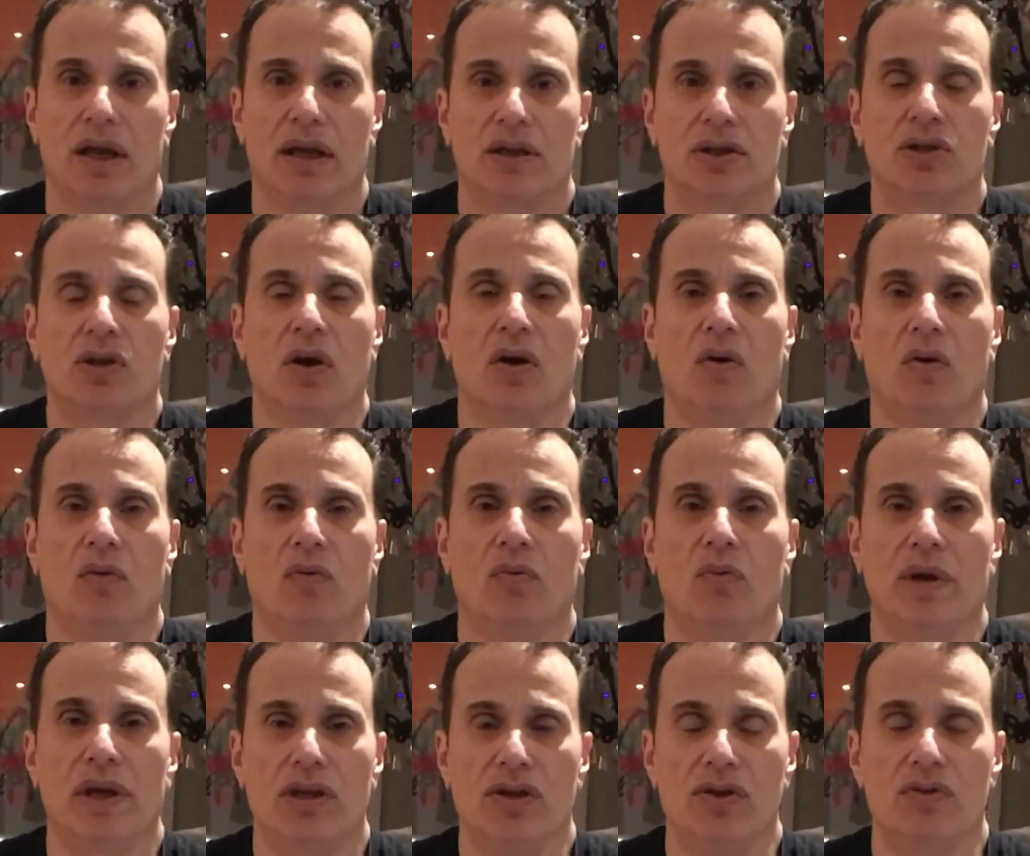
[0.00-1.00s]
So
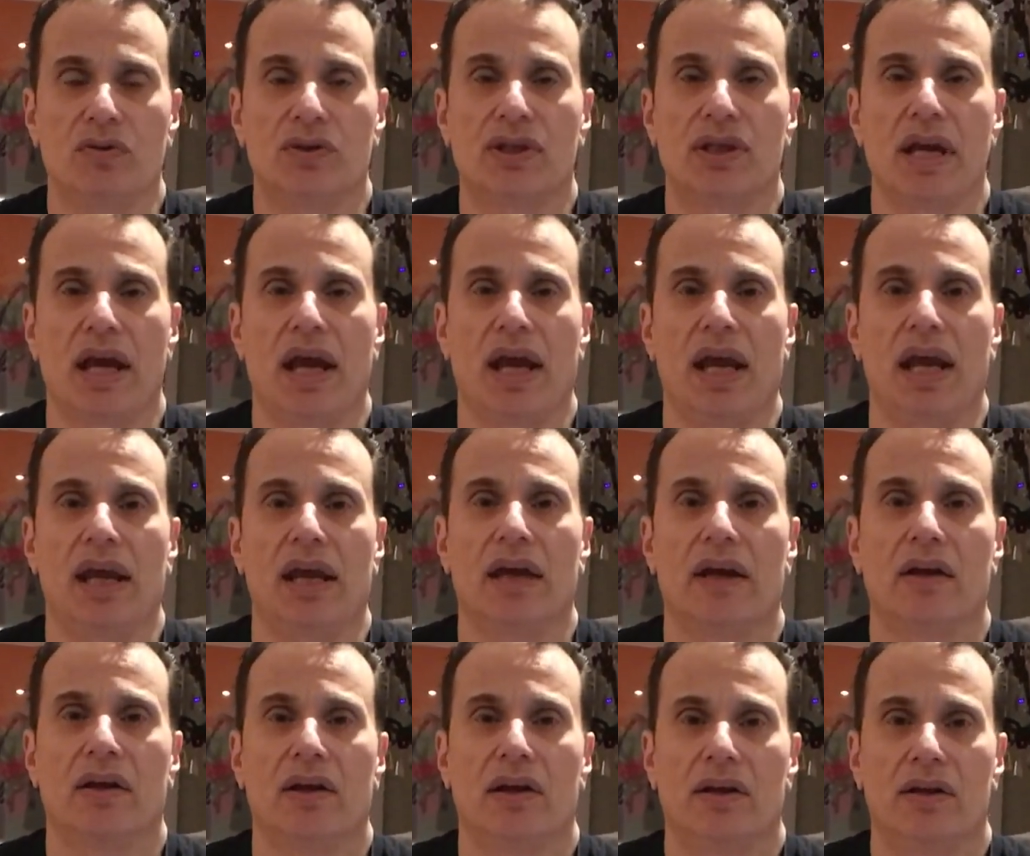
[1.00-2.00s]
when you
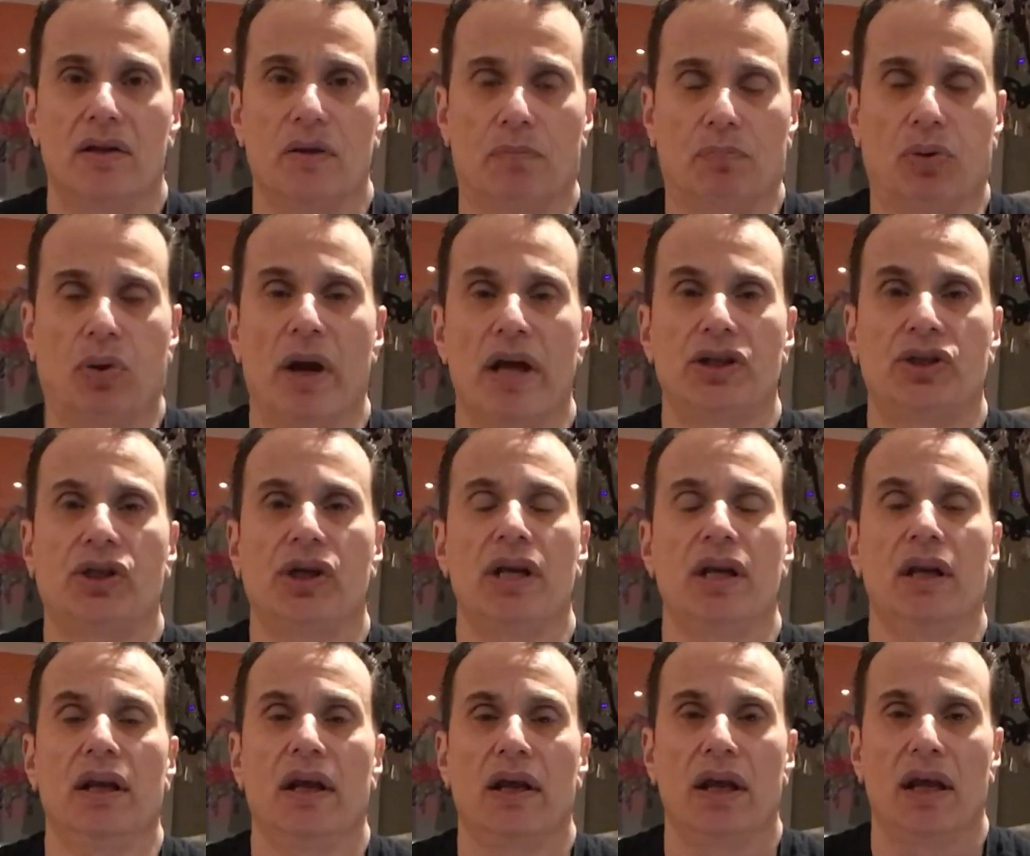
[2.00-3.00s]
say
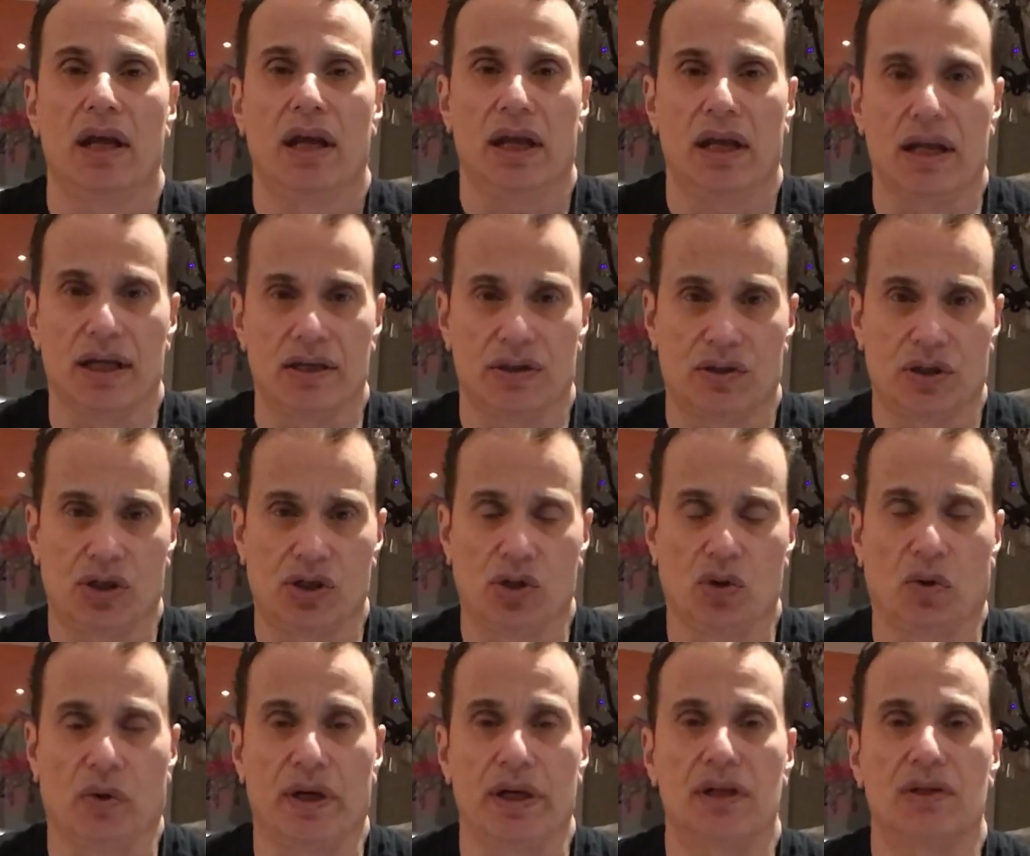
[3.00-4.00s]
depression is a
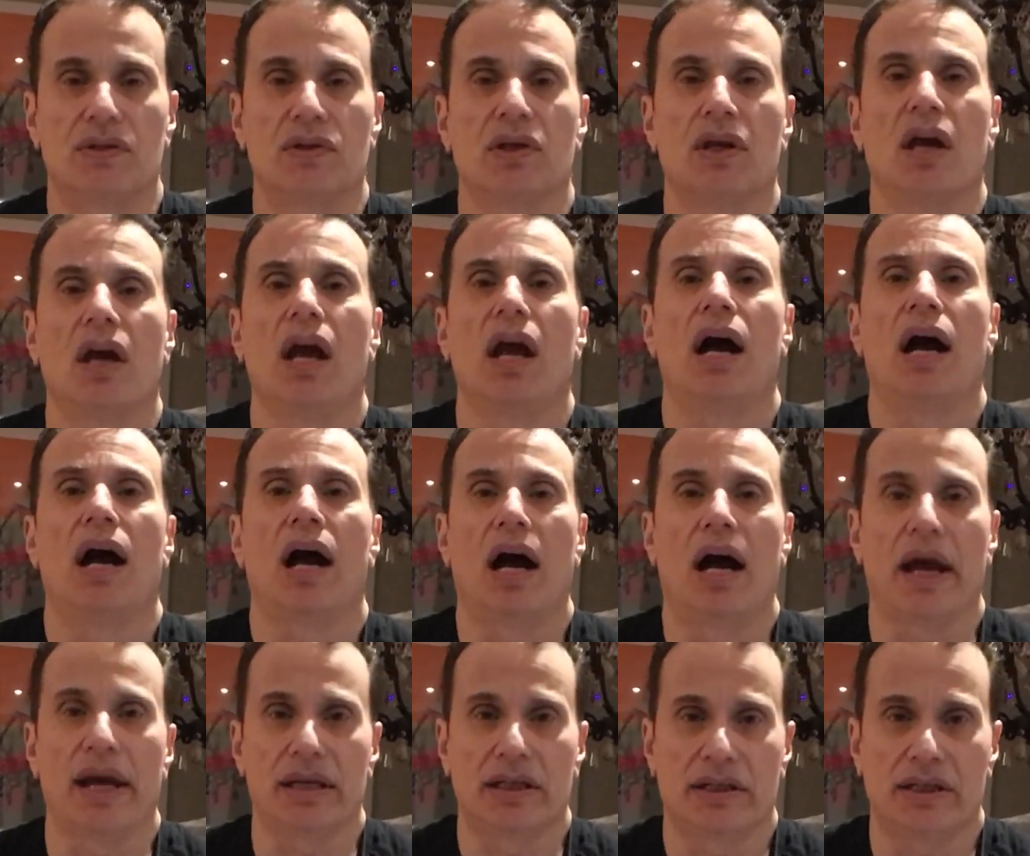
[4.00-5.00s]
choice,
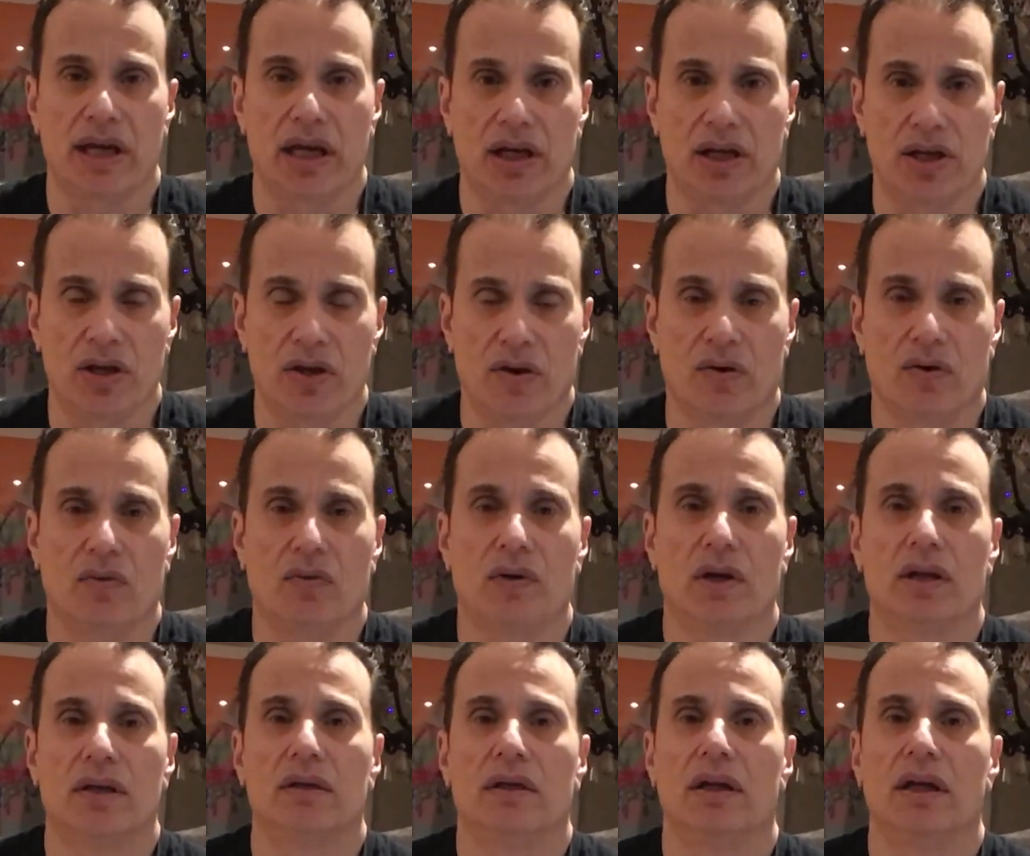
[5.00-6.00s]
I say to you,